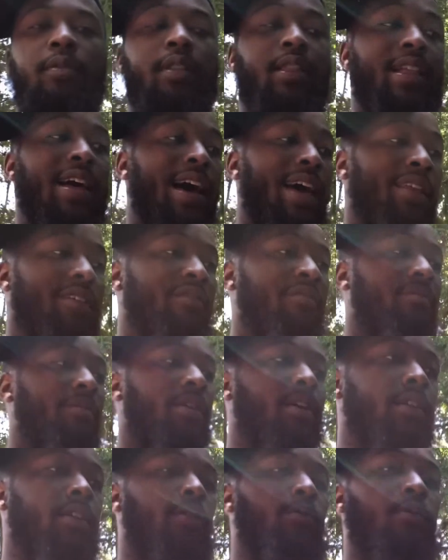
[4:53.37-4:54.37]
lot of
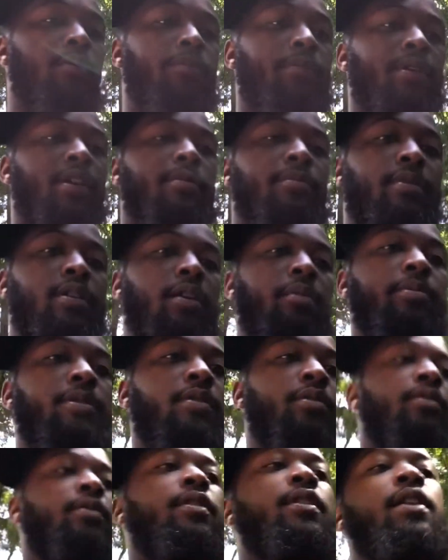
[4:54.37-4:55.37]
money with
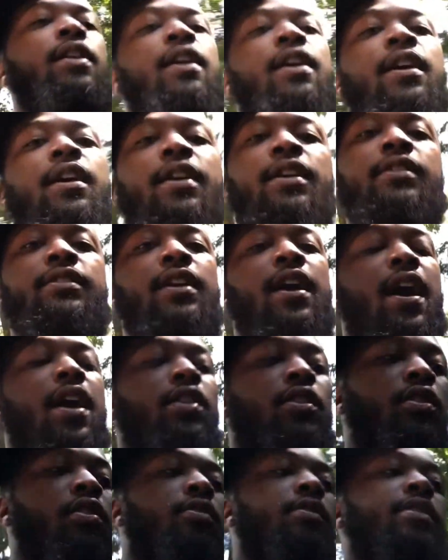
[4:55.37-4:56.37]
BMW, because I
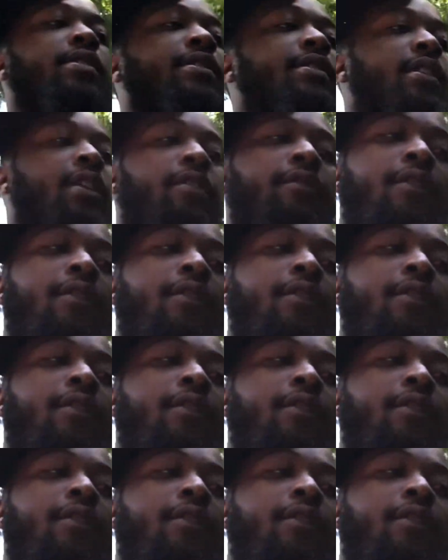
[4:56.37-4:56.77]
know it's tough